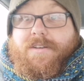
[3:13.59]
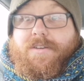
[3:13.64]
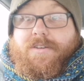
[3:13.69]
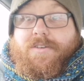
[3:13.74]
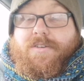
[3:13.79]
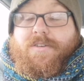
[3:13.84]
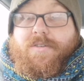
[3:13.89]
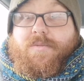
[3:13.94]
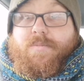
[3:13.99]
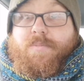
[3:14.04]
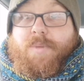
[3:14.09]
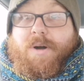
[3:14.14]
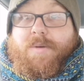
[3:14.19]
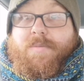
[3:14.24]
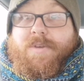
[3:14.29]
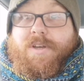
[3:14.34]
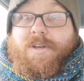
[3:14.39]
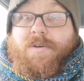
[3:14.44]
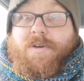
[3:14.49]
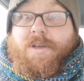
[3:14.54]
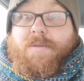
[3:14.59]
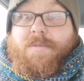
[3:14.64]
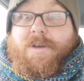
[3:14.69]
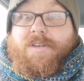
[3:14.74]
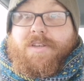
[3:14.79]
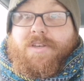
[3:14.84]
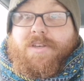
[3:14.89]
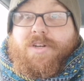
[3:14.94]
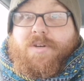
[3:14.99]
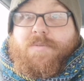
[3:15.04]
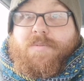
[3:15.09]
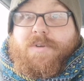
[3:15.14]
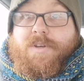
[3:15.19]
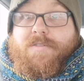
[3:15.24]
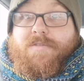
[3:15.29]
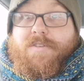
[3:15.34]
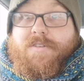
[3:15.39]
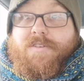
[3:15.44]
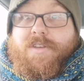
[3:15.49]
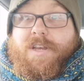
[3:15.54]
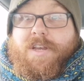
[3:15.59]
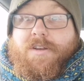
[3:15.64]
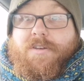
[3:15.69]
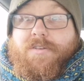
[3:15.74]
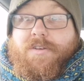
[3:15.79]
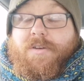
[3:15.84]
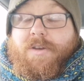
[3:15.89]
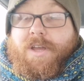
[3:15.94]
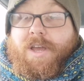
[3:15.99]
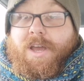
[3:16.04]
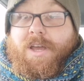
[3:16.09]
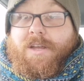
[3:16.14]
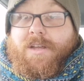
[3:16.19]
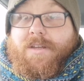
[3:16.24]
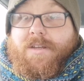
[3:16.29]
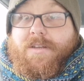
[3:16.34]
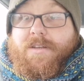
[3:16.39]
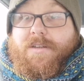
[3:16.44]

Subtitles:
Just pop me a quick message up if the signal's okay.